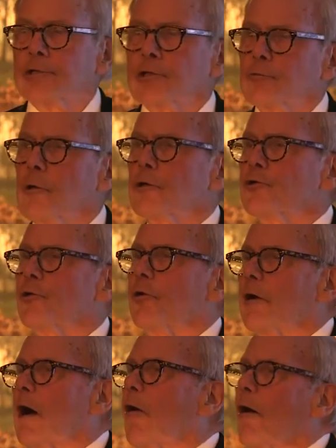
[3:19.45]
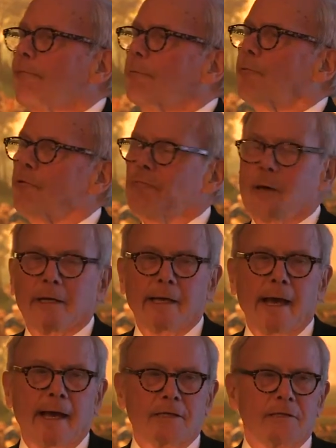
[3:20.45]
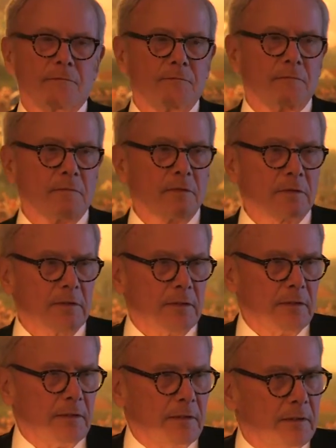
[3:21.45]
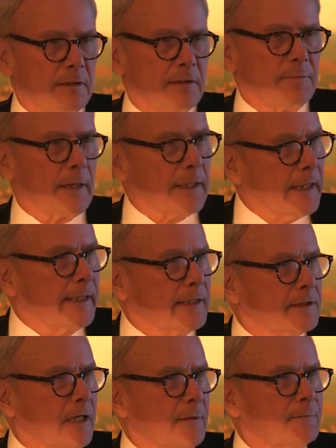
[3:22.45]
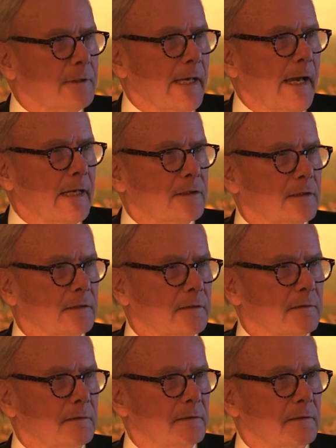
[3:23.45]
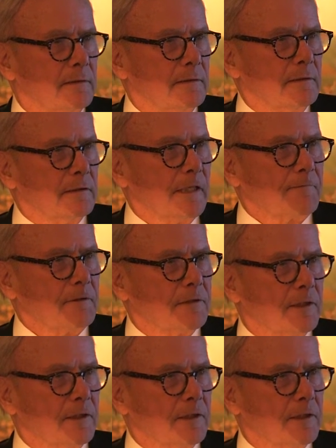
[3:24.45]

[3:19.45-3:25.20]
I just want to show you how I've improved my cast. Like he gets up, casts, and Lefty